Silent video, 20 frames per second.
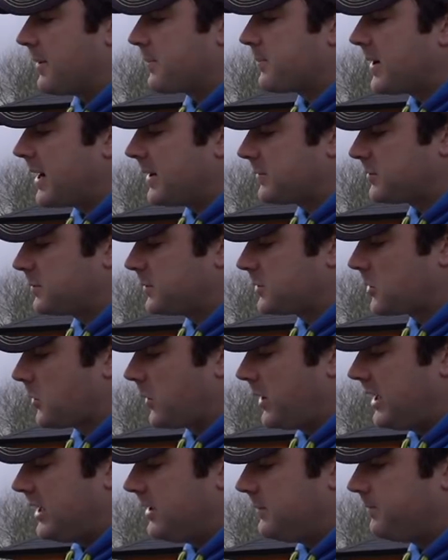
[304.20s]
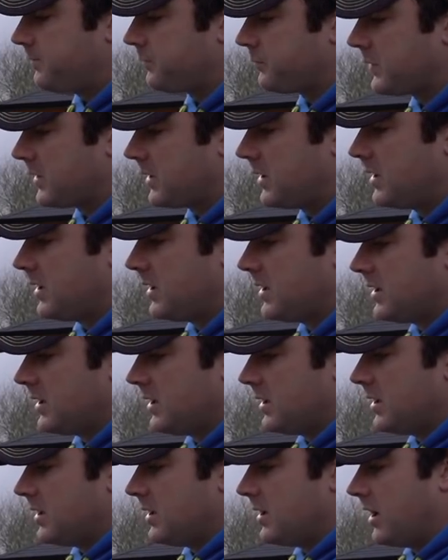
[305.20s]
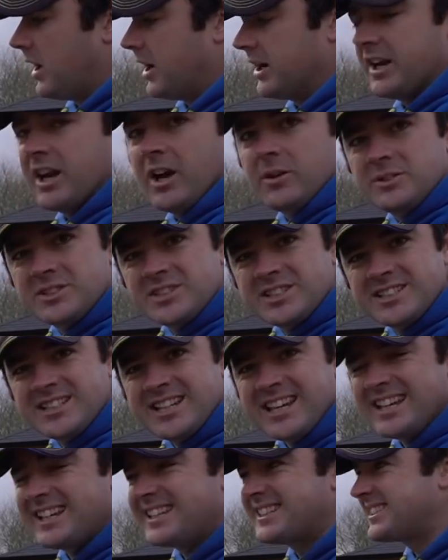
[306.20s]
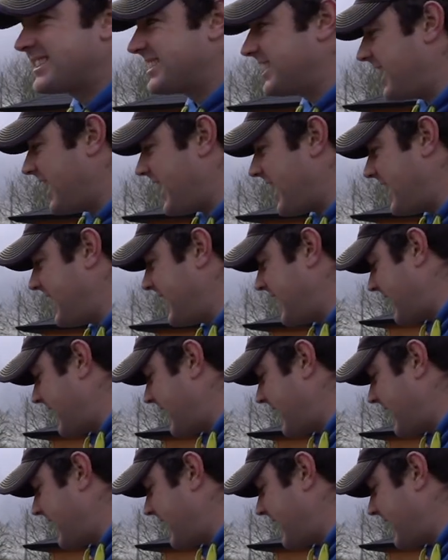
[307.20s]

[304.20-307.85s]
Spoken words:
are perhaps between, I don't know, 6 to 8